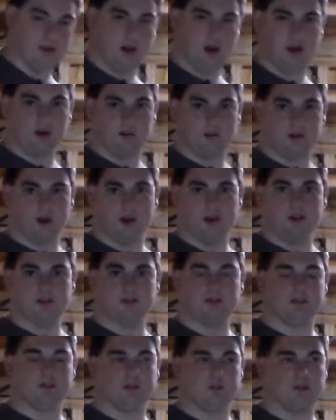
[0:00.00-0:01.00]
do long
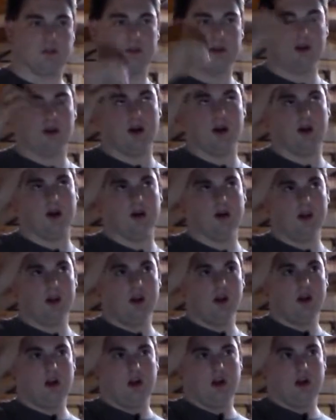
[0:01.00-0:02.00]
runs or
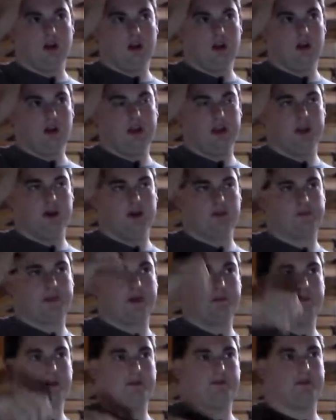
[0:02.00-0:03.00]
you know,
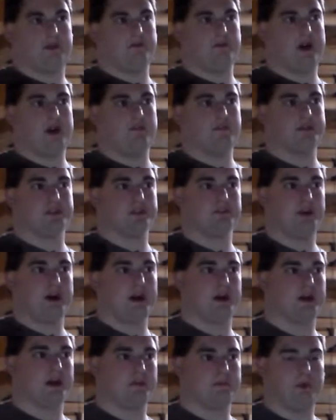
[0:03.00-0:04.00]
if I'm having
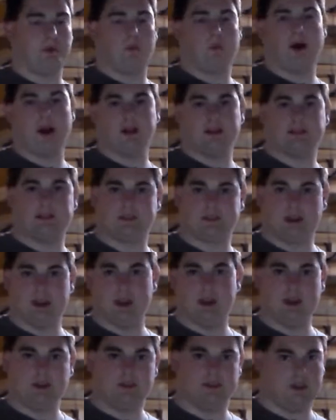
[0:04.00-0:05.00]
to mic up a wide
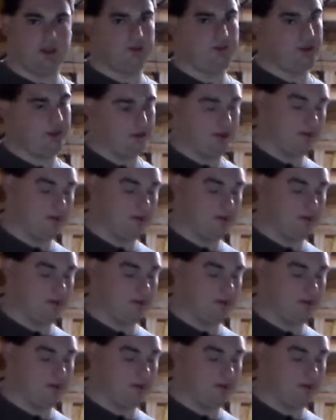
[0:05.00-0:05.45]
stage, these